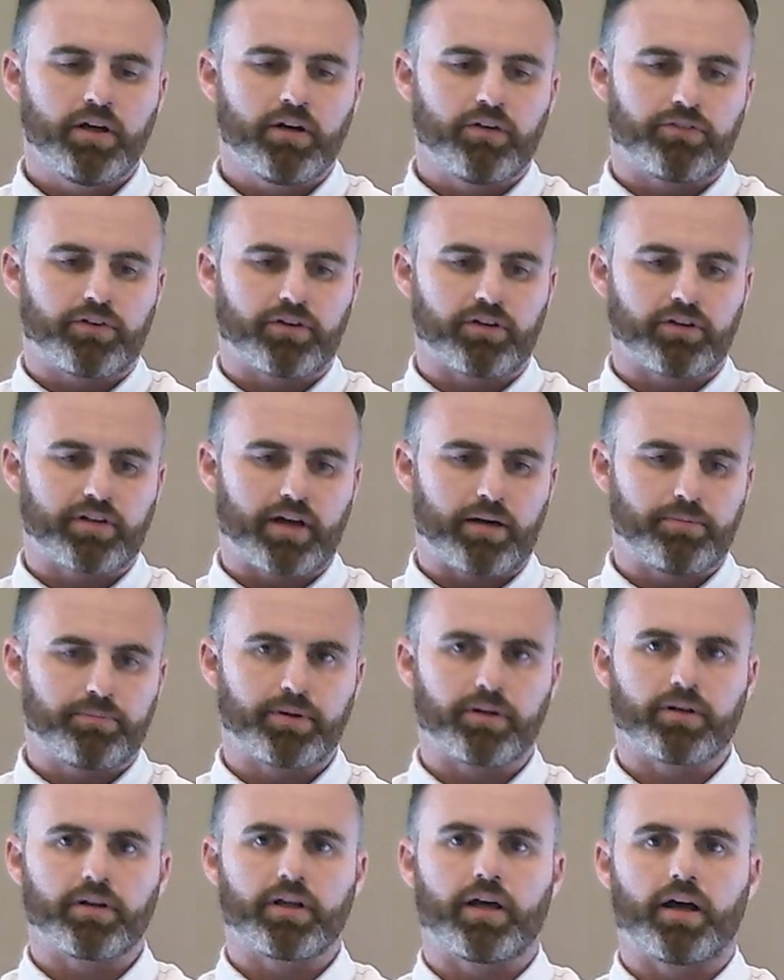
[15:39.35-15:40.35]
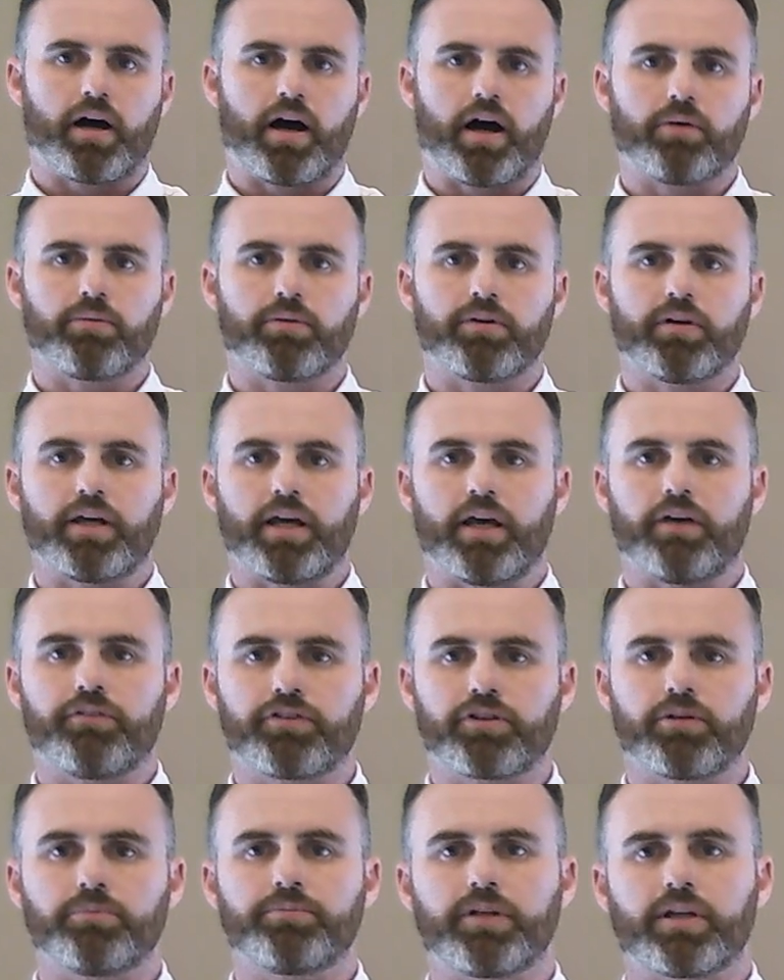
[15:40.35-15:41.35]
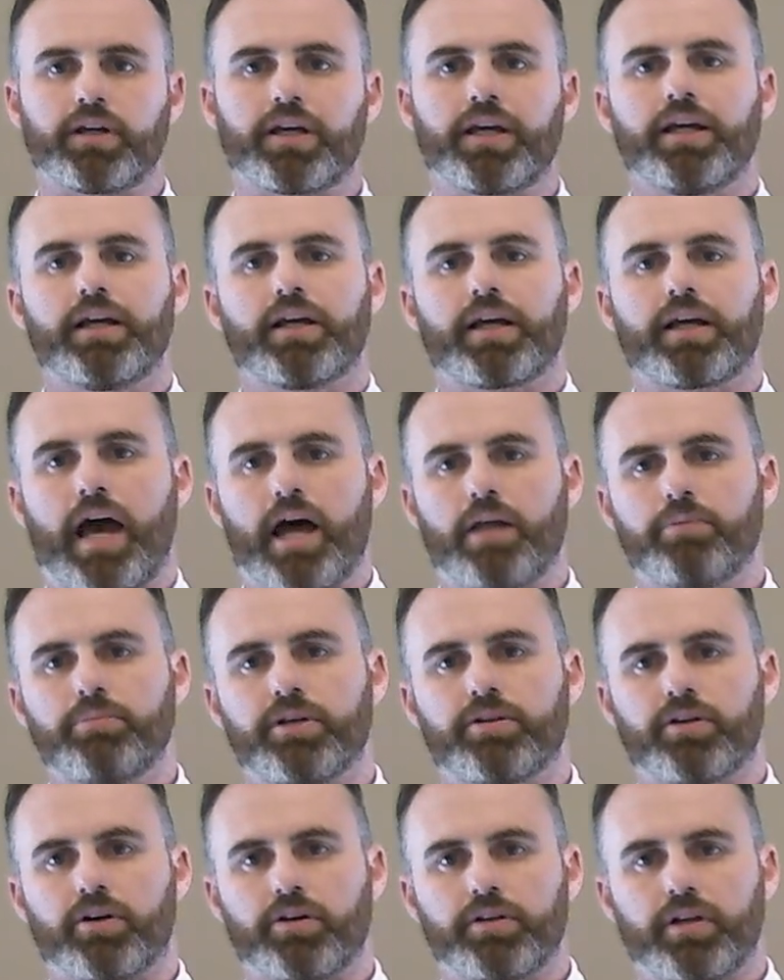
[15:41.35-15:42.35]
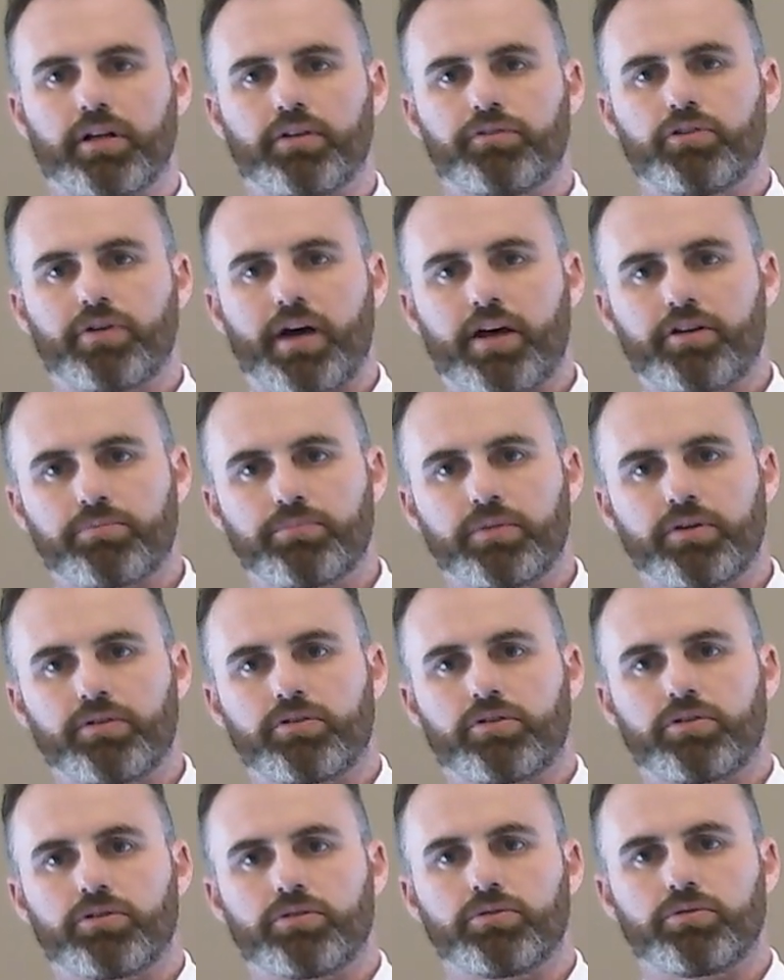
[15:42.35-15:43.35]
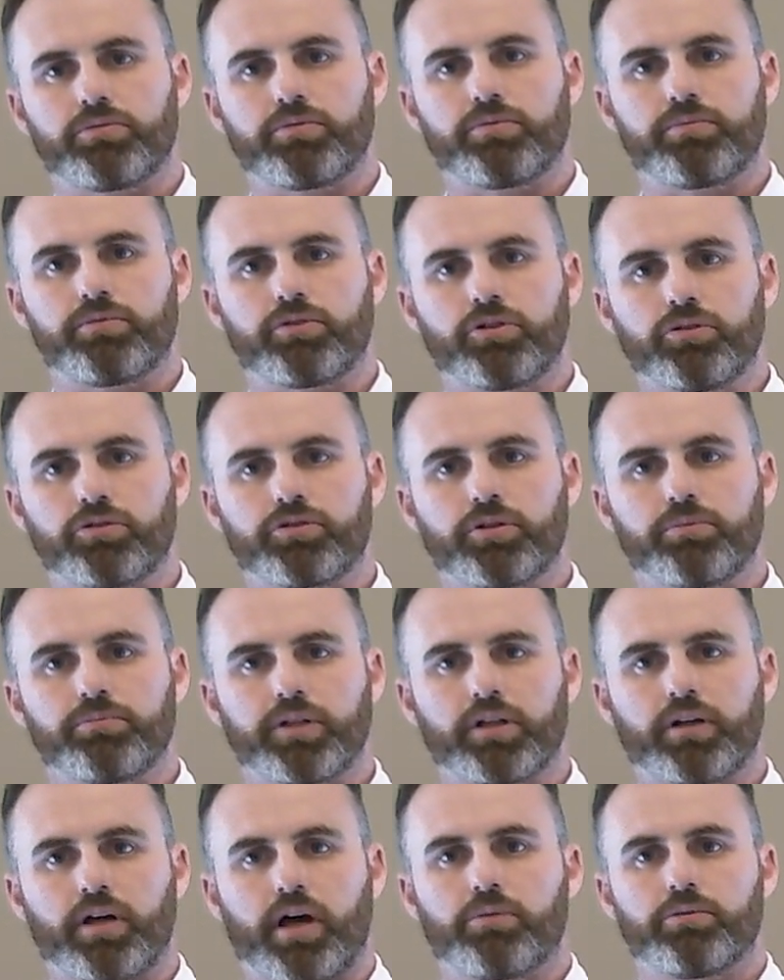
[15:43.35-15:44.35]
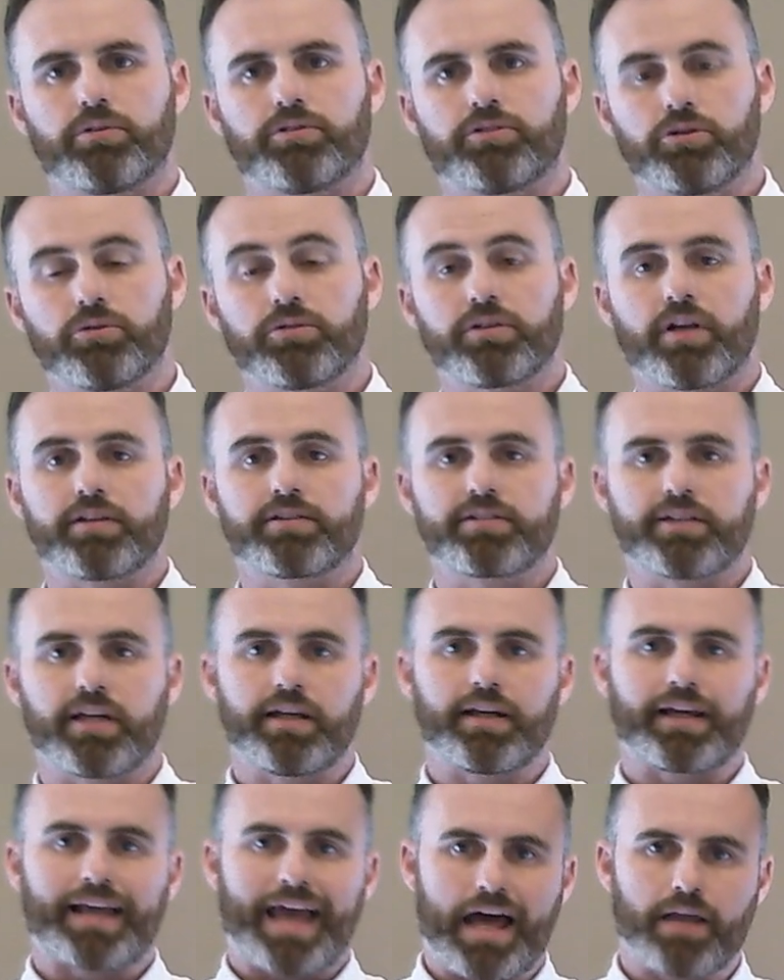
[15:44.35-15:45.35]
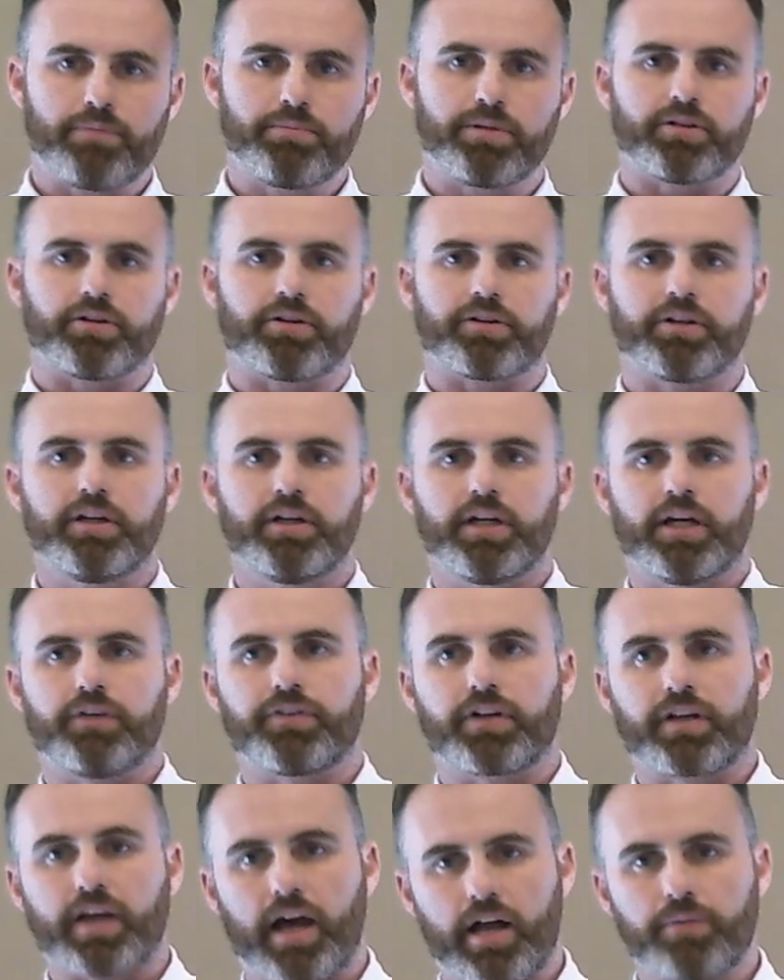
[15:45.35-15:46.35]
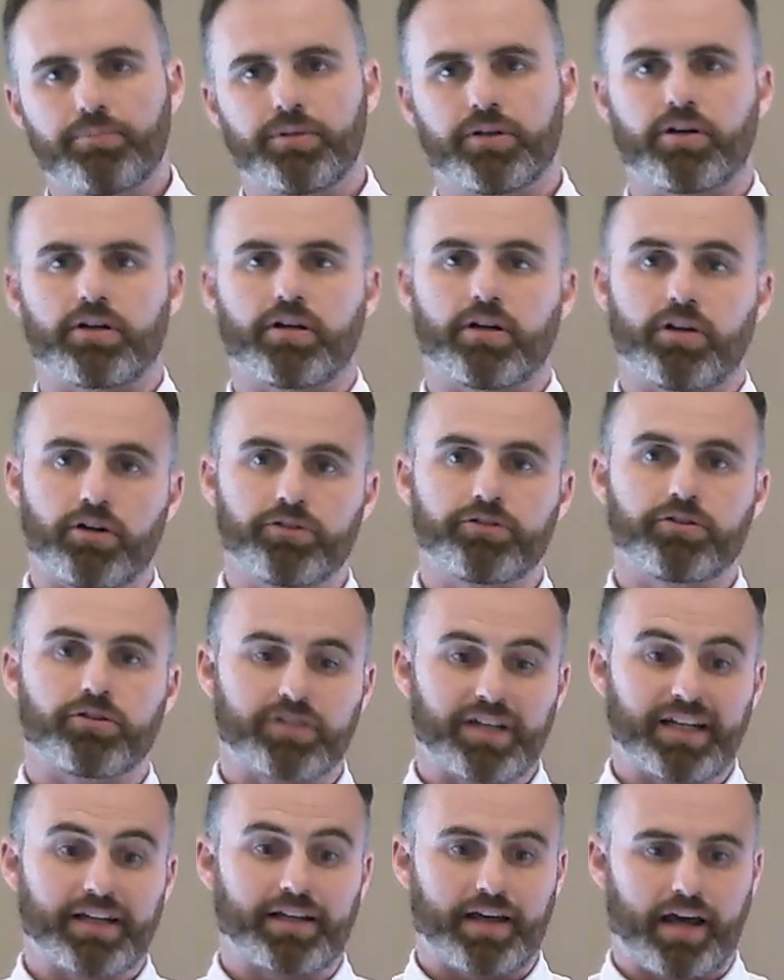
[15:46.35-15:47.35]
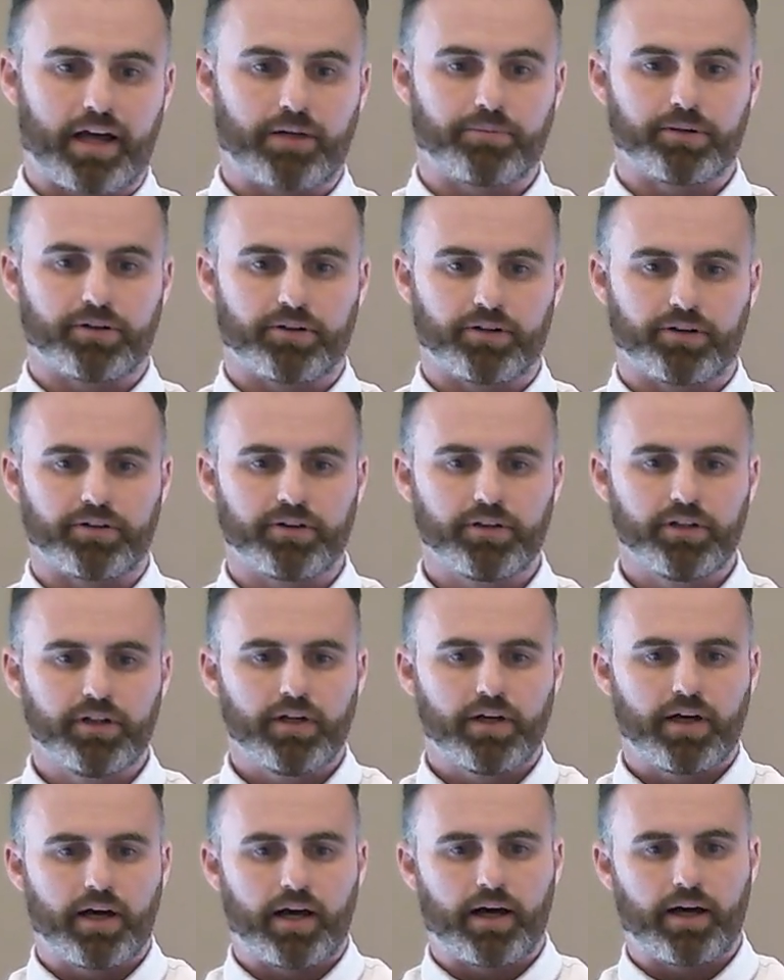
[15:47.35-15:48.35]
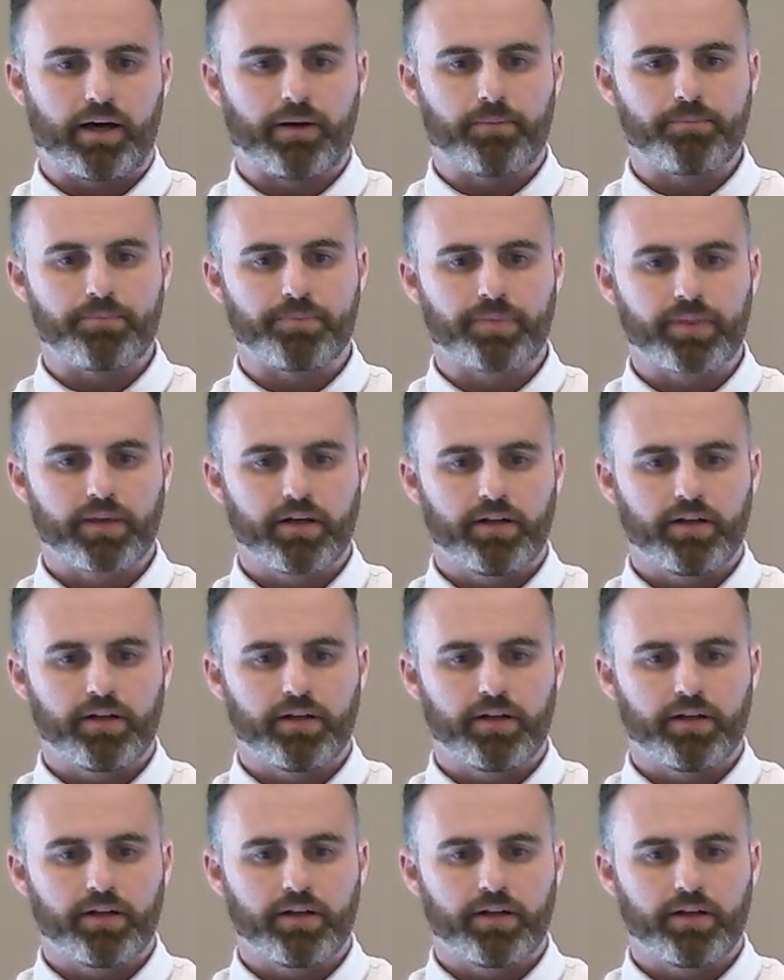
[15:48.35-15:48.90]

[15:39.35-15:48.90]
For example, if something can be done, and if you ask me to do something, I will do it, and I'll say it can be done. If it can't be done, I'll also say it can't be done.